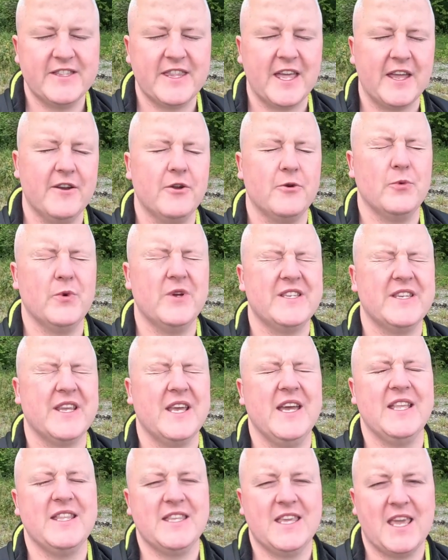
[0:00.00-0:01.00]
Dinner was
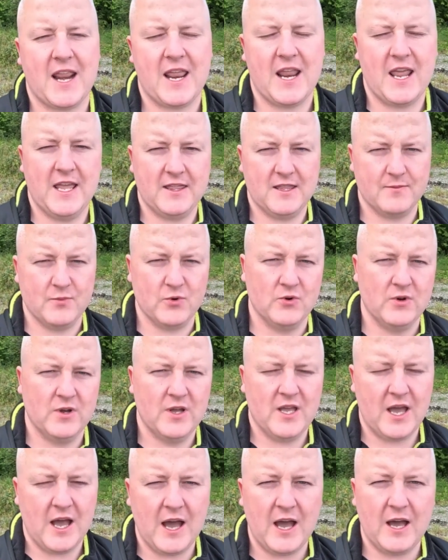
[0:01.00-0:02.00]
incredible,
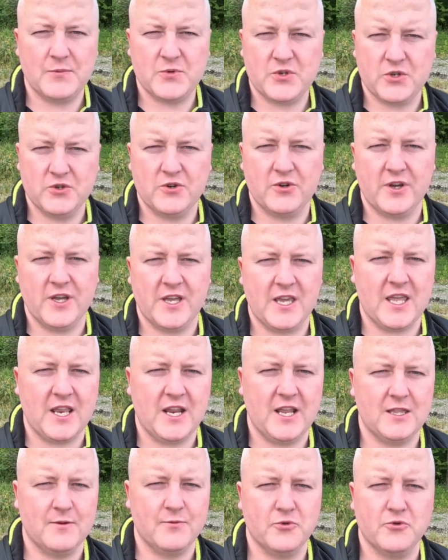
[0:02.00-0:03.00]
absolutely
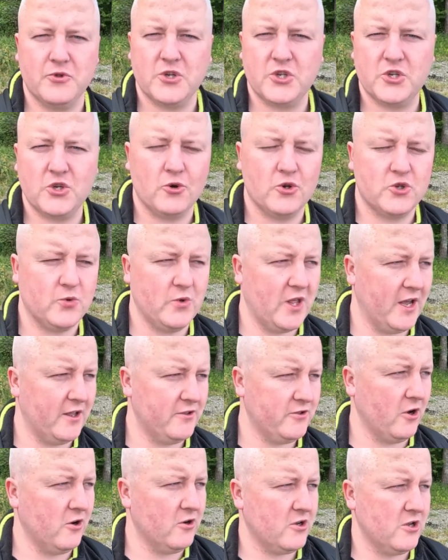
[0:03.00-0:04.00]
incredible. The sauce with
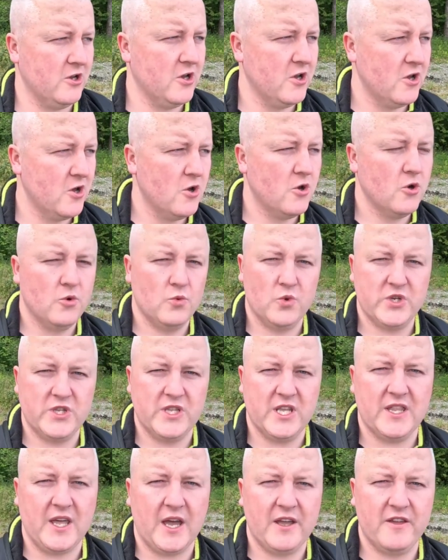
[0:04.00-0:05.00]
that duck was
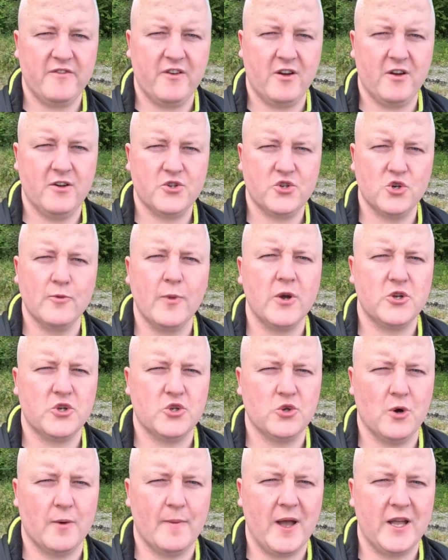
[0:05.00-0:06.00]
to die for. So much
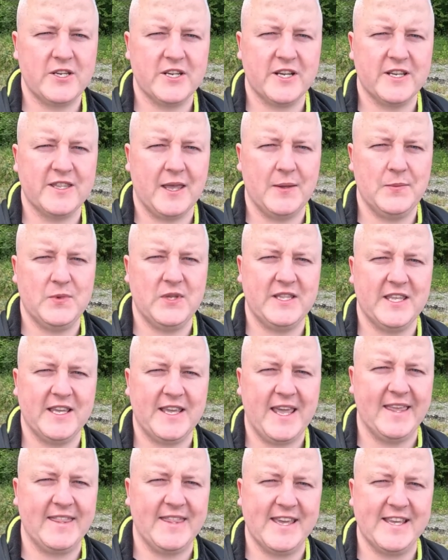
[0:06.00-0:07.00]
so I'm actually tempted to
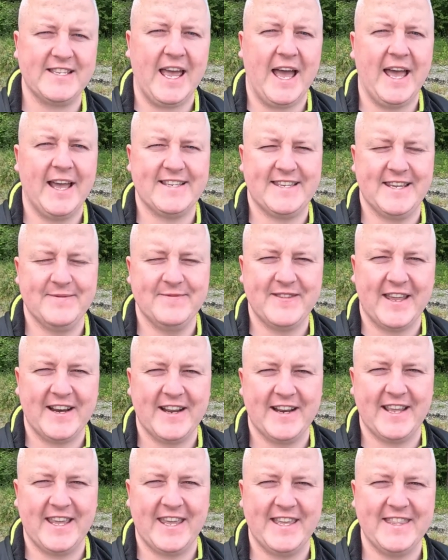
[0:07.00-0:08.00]
get the exact same
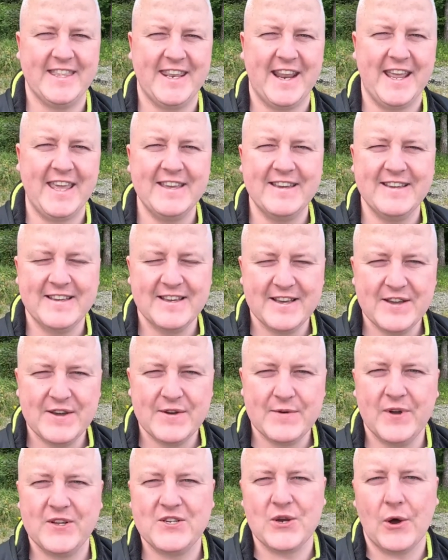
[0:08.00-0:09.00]
dinner again tonight,
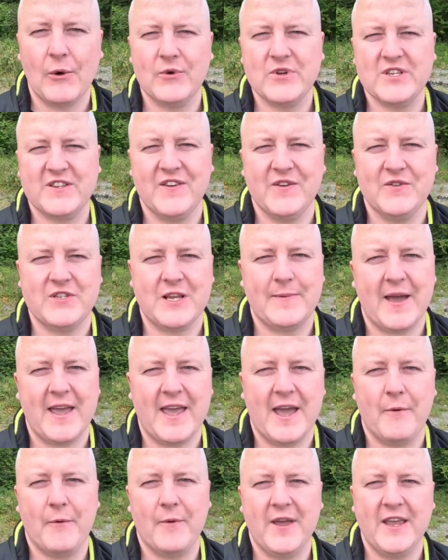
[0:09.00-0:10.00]
which always feels a
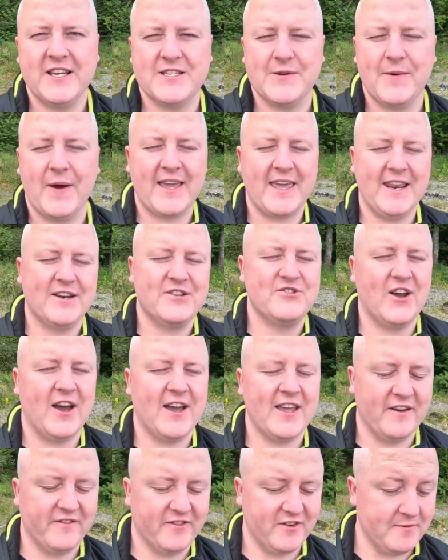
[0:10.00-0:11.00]
bit of a waste. You want to kind of
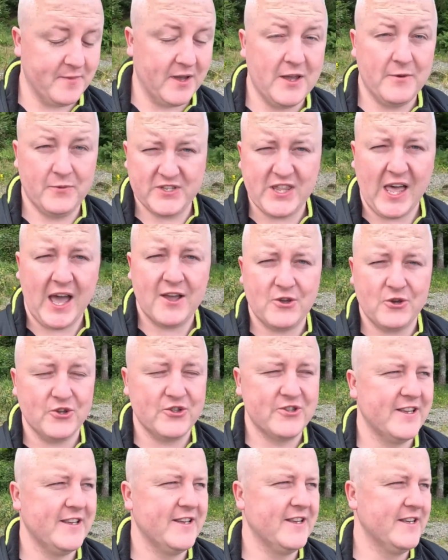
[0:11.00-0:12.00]
try everything, but it was that
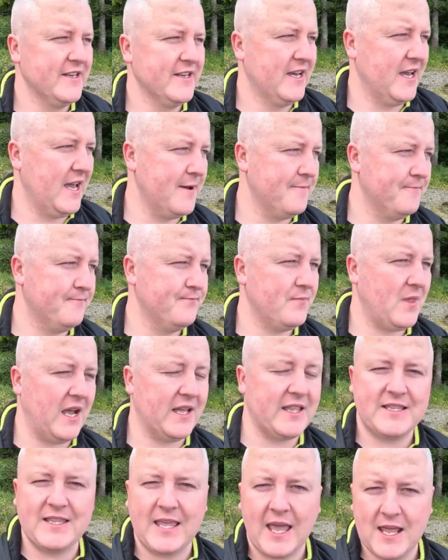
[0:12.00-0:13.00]
good. I
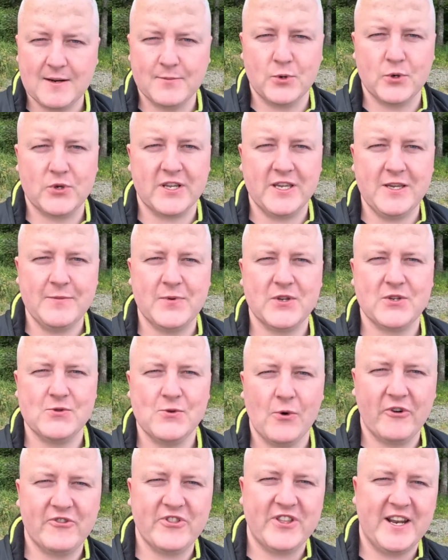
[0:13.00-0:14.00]
had a terrible sleep. It's
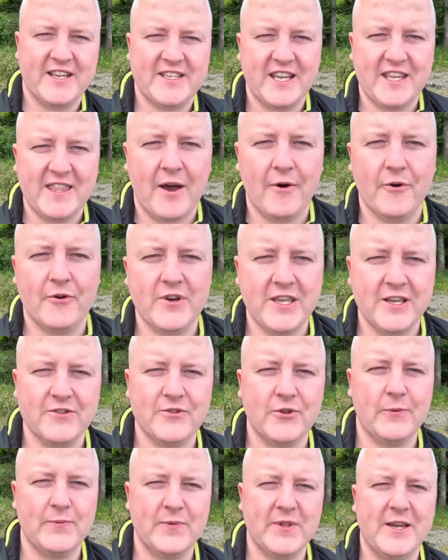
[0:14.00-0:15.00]
not often I say that on here.
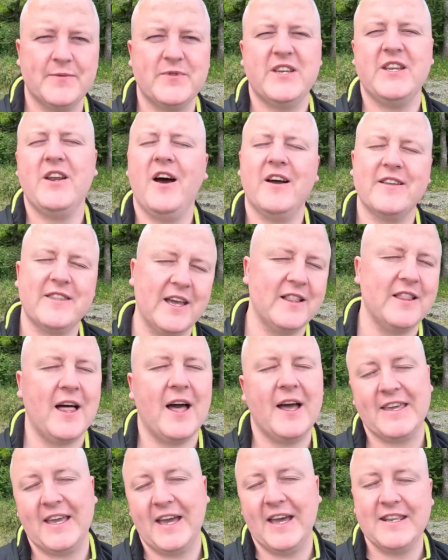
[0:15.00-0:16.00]
Normally I'm saying, oh, did I
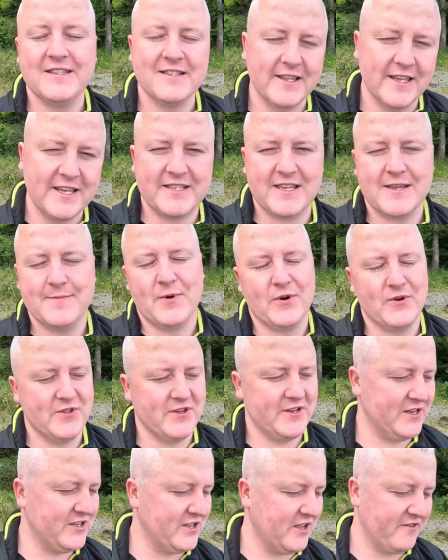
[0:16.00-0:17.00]
lie in, lazy
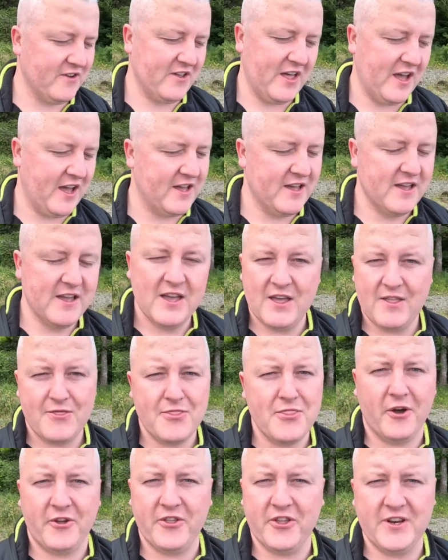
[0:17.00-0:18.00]
morning and stuff like that.
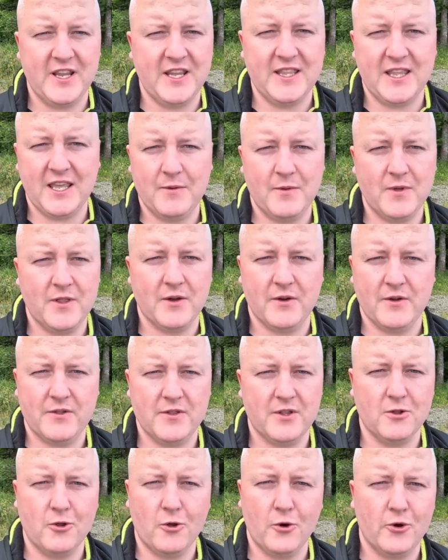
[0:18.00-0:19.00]
Nothing to do with
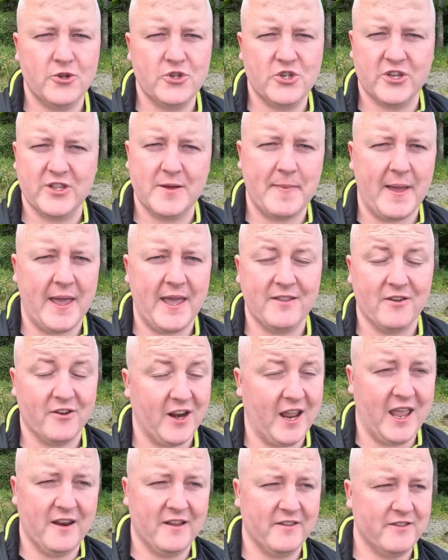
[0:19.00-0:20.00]
the lodge or the bed or
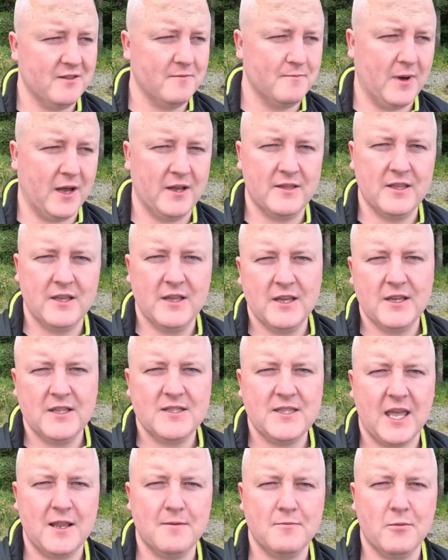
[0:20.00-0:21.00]
anything. My
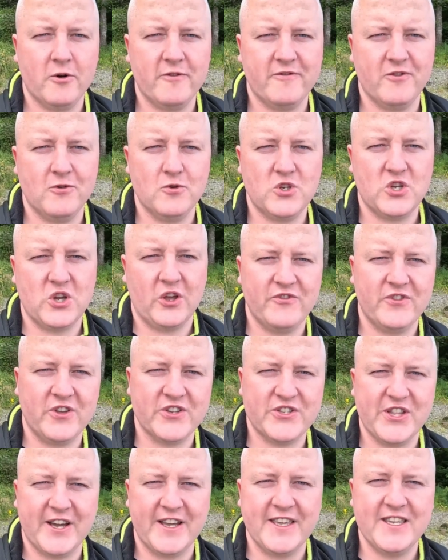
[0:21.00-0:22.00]
10-month-old son
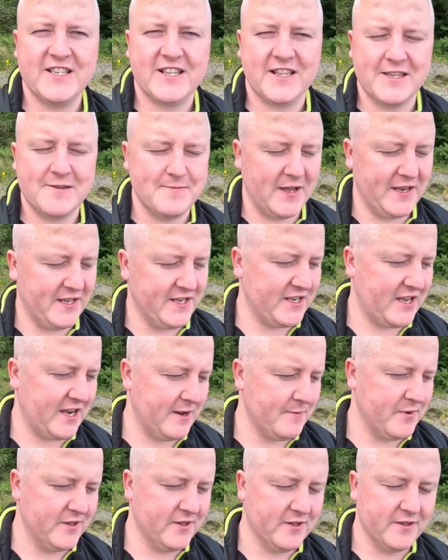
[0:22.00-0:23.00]
doesn't like sleeping in his
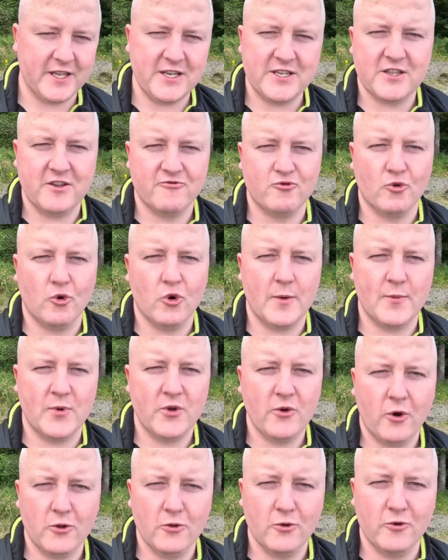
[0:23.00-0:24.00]
crib and likes to roll
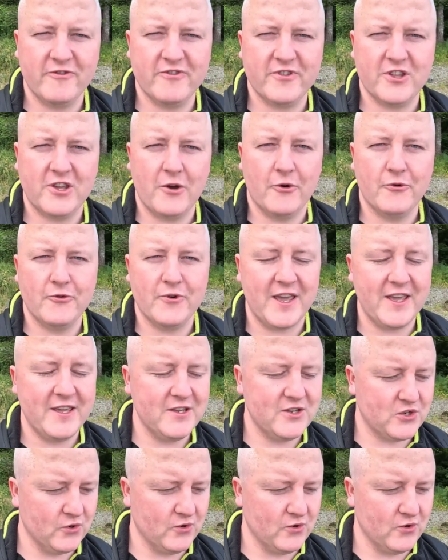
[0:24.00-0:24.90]
about all over you all night.